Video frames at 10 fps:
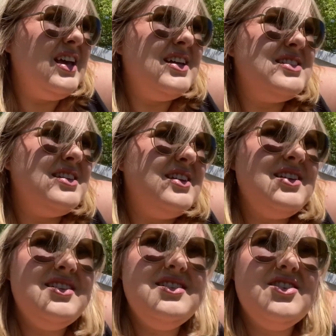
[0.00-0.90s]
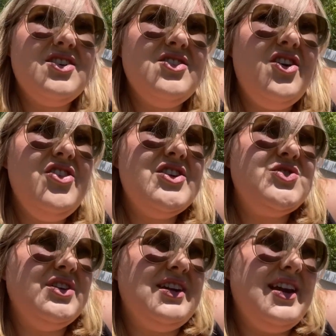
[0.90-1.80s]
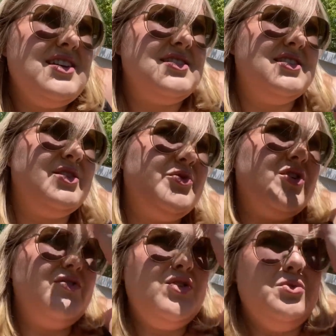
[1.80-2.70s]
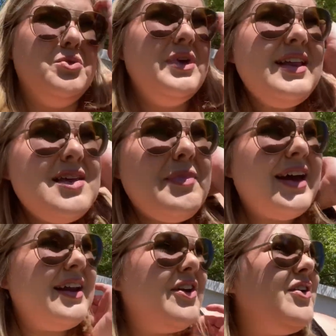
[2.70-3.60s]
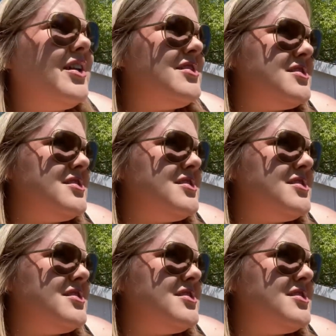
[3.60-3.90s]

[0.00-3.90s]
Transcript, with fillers: because uh, our lawn looks really nice, except for a few really bad areas